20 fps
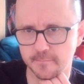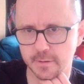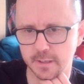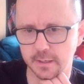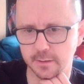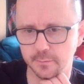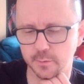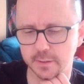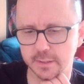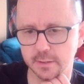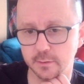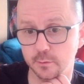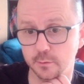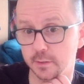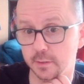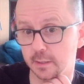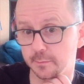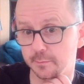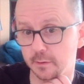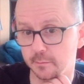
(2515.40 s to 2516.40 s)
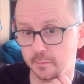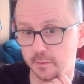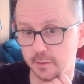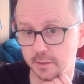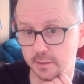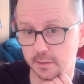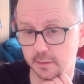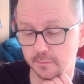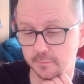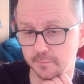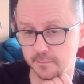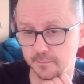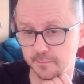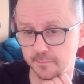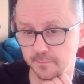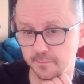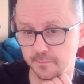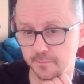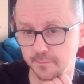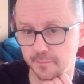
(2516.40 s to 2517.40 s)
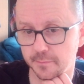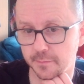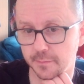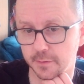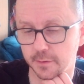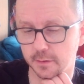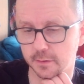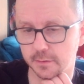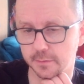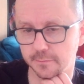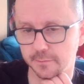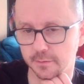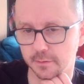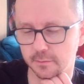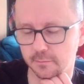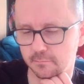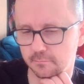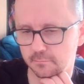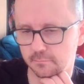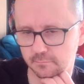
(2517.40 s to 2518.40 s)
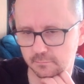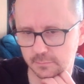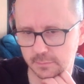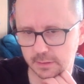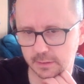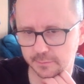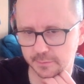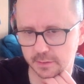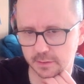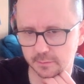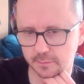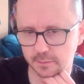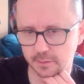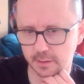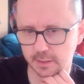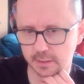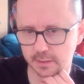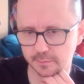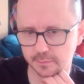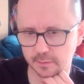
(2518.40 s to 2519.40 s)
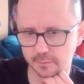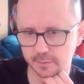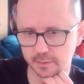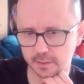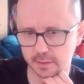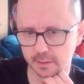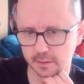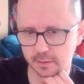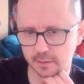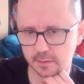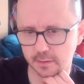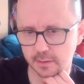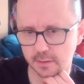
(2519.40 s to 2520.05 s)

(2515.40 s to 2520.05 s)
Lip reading: And who's our publisher? Oxford comes to mind as a publisher.